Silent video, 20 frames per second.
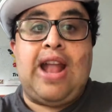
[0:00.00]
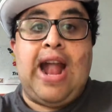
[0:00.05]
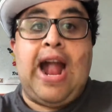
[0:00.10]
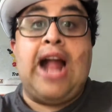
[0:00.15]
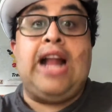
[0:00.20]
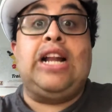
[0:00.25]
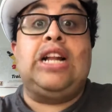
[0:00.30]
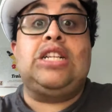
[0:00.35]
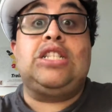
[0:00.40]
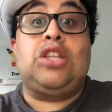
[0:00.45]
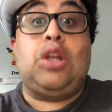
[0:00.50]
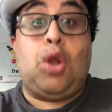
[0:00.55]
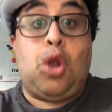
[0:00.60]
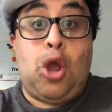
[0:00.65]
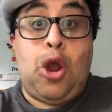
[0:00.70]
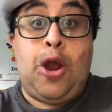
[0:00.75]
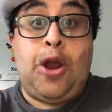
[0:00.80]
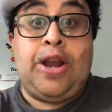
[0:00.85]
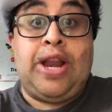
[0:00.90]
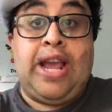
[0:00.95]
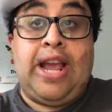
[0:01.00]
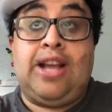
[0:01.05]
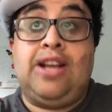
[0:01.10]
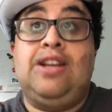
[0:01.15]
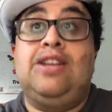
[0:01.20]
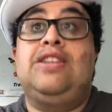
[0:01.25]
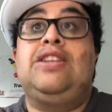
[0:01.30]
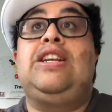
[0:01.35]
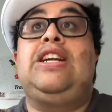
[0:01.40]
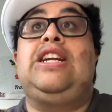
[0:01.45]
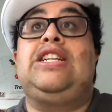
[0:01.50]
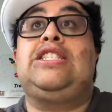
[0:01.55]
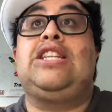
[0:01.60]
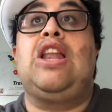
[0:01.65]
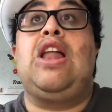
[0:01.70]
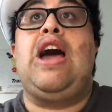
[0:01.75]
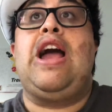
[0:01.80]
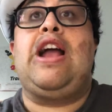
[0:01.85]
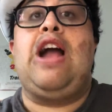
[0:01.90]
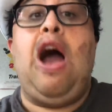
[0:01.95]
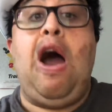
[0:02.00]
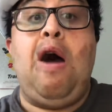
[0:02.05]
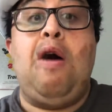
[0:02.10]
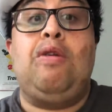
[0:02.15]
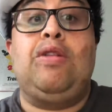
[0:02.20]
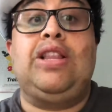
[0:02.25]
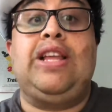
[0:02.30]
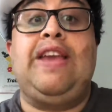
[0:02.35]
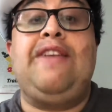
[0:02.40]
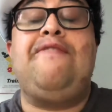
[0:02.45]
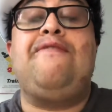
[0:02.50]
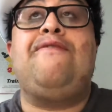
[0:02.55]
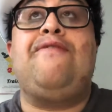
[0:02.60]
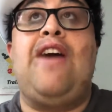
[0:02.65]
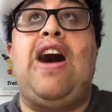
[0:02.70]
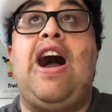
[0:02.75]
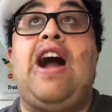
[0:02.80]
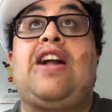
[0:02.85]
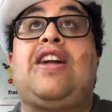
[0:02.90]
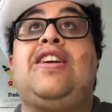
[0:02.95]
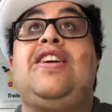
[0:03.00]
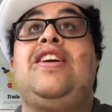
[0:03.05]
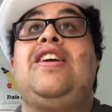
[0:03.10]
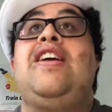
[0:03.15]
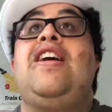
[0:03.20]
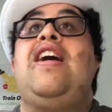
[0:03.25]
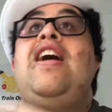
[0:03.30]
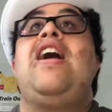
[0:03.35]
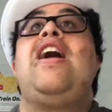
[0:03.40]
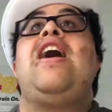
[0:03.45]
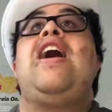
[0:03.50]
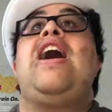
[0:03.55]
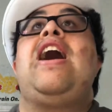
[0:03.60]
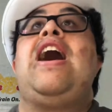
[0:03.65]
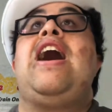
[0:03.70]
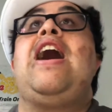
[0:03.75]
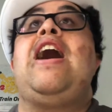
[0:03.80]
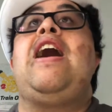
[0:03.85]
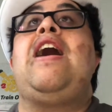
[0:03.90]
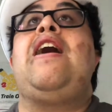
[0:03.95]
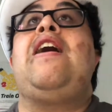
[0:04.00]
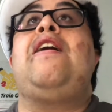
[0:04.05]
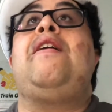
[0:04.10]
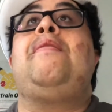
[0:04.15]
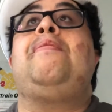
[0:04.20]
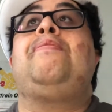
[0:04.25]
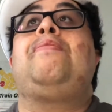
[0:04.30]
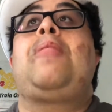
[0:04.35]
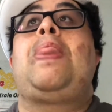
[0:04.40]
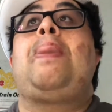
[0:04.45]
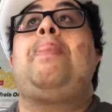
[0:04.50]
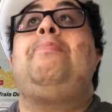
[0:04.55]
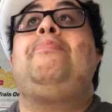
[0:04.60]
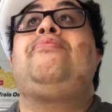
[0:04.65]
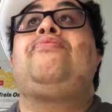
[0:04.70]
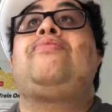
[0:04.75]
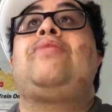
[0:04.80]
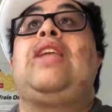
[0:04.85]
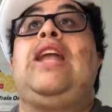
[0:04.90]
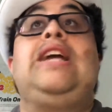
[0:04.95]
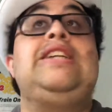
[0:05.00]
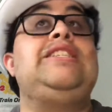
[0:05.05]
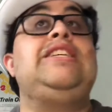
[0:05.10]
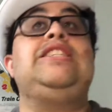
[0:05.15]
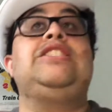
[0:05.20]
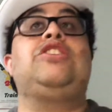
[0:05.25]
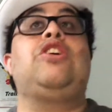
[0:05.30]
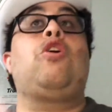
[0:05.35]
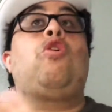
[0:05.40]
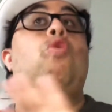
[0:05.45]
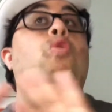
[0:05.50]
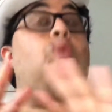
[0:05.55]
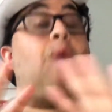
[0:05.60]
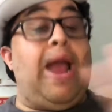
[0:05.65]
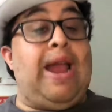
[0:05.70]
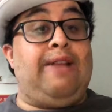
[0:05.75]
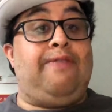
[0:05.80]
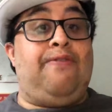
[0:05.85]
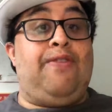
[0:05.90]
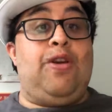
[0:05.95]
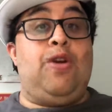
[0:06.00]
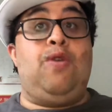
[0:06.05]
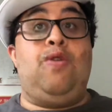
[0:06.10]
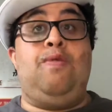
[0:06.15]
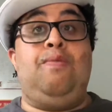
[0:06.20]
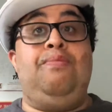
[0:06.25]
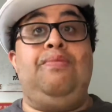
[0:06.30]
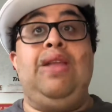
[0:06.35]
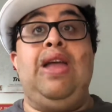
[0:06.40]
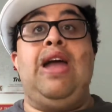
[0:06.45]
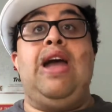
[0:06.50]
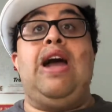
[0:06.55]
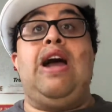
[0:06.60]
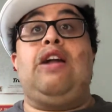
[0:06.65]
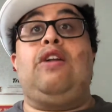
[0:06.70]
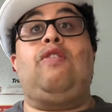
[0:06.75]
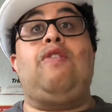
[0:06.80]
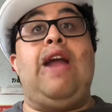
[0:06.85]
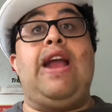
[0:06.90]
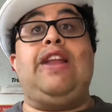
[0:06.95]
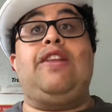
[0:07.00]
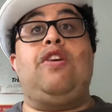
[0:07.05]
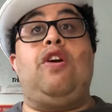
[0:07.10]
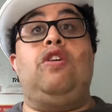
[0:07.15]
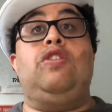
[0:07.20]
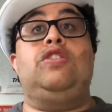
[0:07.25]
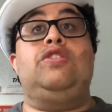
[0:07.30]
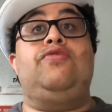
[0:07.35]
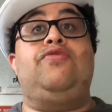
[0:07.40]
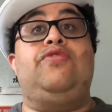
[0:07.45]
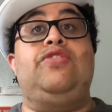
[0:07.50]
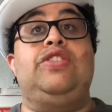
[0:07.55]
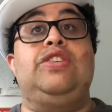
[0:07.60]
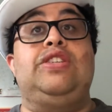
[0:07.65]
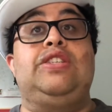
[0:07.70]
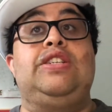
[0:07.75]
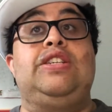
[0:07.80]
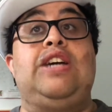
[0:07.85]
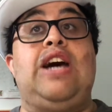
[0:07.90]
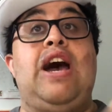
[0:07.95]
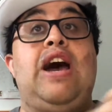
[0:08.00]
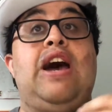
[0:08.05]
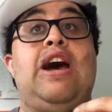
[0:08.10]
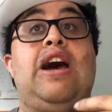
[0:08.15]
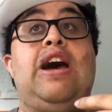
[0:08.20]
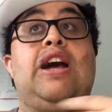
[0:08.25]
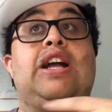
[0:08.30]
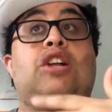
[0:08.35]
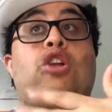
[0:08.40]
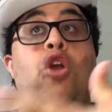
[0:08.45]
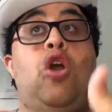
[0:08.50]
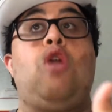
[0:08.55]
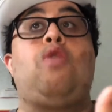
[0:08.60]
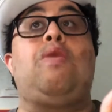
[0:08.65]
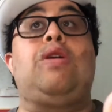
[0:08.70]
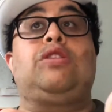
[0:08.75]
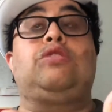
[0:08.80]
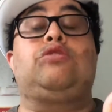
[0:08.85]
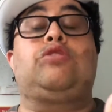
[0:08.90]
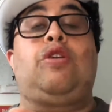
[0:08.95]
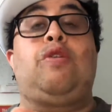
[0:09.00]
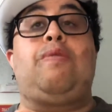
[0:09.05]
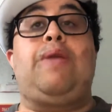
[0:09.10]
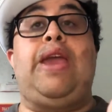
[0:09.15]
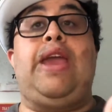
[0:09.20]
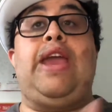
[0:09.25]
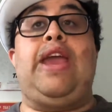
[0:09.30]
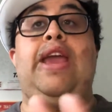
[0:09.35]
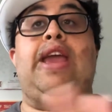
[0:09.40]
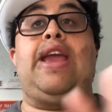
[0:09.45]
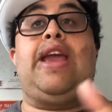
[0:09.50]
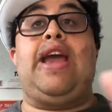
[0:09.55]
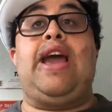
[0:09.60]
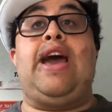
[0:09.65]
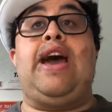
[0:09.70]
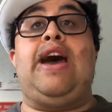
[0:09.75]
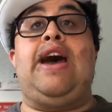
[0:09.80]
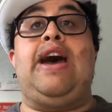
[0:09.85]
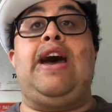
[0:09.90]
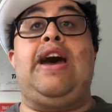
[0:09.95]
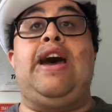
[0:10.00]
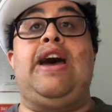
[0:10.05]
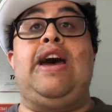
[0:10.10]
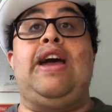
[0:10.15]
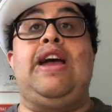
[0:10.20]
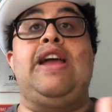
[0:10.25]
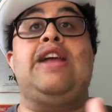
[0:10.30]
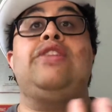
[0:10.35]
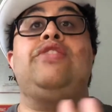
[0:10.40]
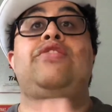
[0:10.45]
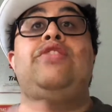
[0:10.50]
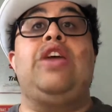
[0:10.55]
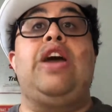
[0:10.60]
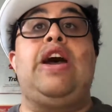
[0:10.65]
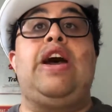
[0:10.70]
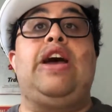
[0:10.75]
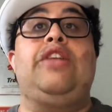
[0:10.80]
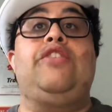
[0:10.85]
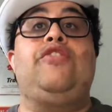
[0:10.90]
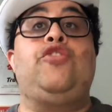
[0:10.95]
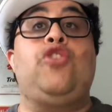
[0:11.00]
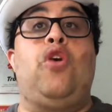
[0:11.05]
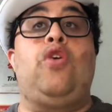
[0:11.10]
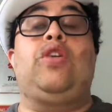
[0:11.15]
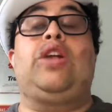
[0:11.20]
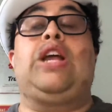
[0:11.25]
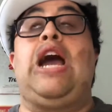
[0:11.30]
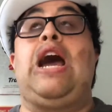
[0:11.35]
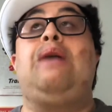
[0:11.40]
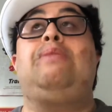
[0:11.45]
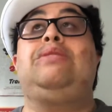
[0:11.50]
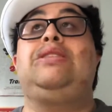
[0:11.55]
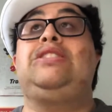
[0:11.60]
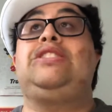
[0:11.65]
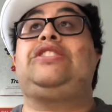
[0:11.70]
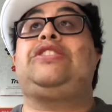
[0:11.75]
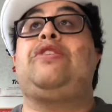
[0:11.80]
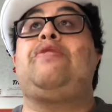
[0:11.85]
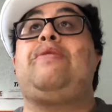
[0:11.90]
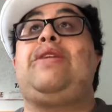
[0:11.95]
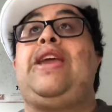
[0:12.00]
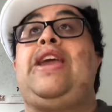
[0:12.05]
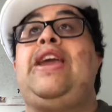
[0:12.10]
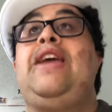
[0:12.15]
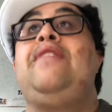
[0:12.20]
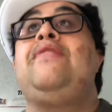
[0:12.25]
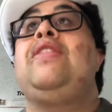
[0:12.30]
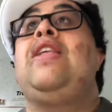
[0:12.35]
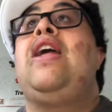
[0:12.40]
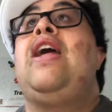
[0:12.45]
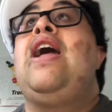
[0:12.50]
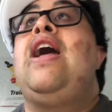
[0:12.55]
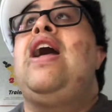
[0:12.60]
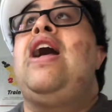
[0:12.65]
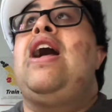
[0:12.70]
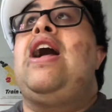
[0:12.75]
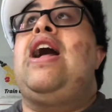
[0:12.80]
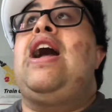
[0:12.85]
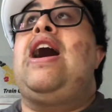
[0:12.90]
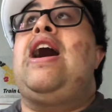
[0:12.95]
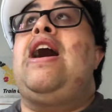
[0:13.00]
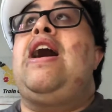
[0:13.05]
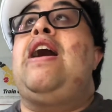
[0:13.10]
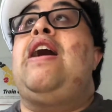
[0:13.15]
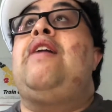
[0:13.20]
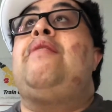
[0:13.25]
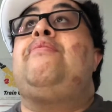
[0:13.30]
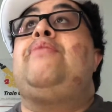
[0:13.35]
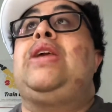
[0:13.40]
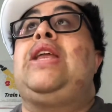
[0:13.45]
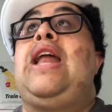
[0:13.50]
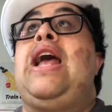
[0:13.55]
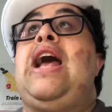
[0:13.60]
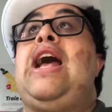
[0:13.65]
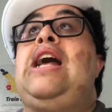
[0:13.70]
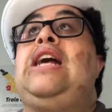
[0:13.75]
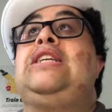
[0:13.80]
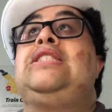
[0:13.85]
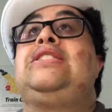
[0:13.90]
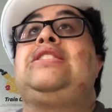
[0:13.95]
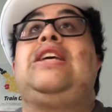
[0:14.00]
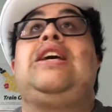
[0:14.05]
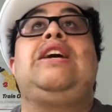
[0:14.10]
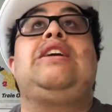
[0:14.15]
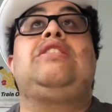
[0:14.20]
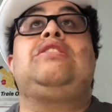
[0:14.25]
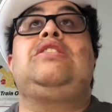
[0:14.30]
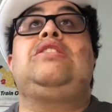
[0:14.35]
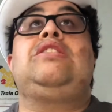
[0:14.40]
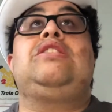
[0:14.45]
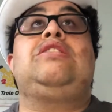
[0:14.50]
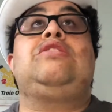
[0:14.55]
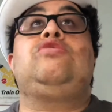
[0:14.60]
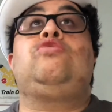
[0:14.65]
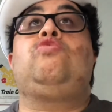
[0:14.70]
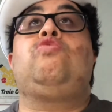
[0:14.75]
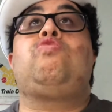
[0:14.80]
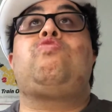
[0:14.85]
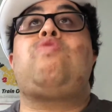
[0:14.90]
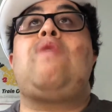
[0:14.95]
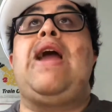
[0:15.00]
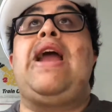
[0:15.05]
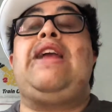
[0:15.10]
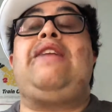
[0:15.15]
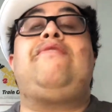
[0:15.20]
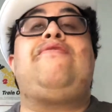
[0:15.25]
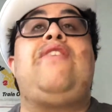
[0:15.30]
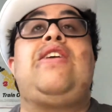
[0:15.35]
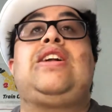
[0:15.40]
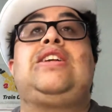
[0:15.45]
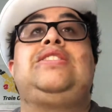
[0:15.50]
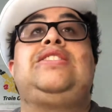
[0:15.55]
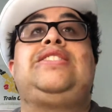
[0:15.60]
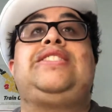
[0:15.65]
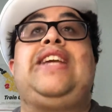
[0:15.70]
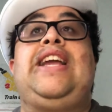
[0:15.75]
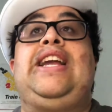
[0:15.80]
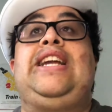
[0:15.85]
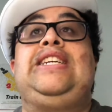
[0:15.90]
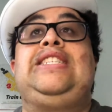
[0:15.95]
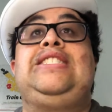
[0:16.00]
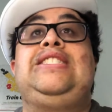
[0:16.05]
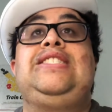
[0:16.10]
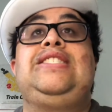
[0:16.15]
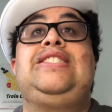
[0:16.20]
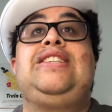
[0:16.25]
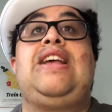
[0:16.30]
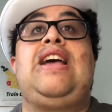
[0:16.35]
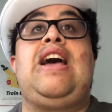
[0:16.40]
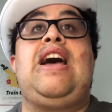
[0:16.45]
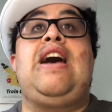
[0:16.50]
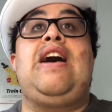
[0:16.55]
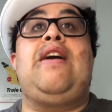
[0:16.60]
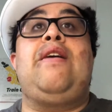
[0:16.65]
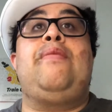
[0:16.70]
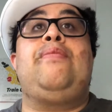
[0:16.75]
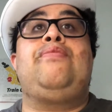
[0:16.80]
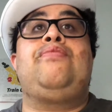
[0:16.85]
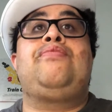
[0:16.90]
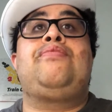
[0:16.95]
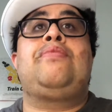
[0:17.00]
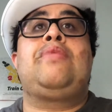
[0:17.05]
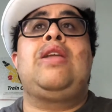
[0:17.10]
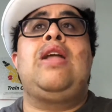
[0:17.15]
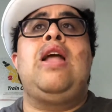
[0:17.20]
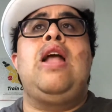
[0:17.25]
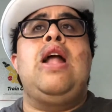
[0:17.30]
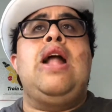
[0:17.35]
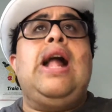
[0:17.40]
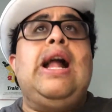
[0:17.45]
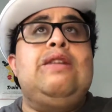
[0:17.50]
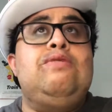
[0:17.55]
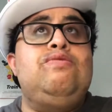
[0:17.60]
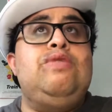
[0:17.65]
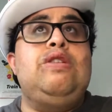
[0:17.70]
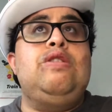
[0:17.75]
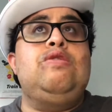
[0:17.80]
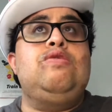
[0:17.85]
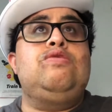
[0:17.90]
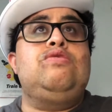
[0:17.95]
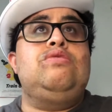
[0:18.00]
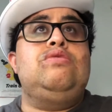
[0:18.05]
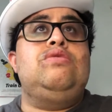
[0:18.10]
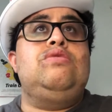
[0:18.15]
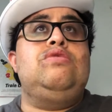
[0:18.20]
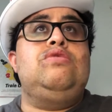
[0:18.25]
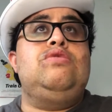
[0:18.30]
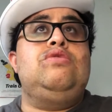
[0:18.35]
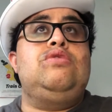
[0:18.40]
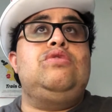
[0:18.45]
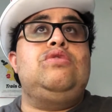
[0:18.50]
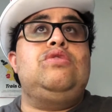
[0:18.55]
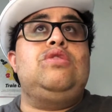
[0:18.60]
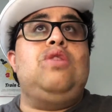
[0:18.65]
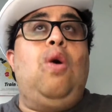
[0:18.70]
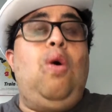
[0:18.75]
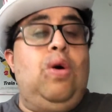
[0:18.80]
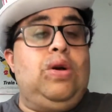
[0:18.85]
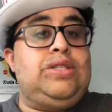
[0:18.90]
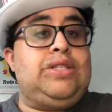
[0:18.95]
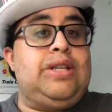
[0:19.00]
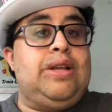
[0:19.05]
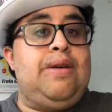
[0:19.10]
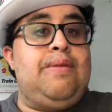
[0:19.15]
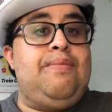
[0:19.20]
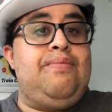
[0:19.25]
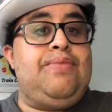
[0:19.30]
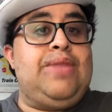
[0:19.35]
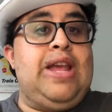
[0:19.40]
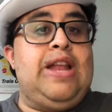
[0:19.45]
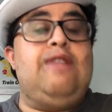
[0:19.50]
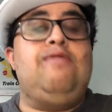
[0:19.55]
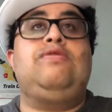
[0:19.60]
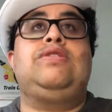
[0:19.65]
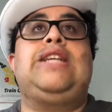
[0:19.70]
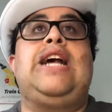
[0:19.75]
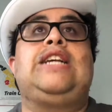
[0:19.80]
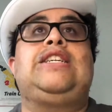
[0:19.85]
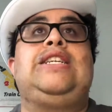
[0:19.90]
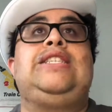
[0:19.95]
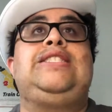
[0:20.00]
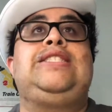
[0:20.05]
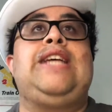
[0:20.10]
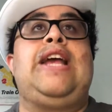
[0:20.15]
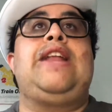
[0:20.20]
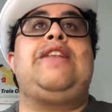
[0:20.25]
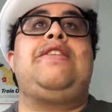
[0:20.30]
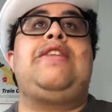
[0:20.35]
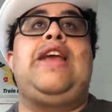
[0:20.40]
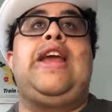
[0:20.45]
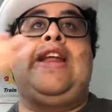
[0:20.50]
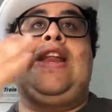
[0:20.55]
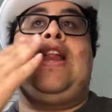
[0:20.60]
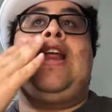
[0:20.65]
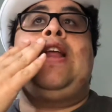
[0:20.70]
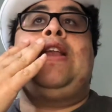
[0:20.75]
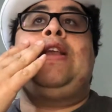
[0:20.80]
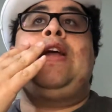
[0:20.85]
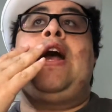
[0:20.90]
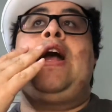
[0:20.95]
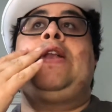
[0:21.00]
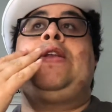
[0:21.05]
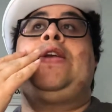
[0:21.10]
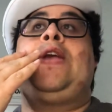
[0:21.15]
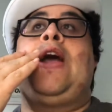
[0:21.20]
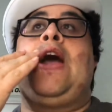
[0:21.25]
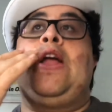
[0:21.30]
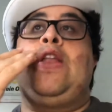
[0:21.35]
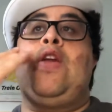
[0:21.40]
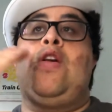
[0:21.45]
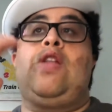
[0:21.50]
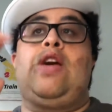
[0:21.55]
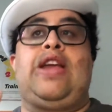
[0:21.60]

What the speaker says: And it's learning. It's like, holy fuck. It is a great film. Great for Kurt Russell's career and John Carpenter's career. It has great fucking scenes. And real awesome that it was actually set in Antarctica, not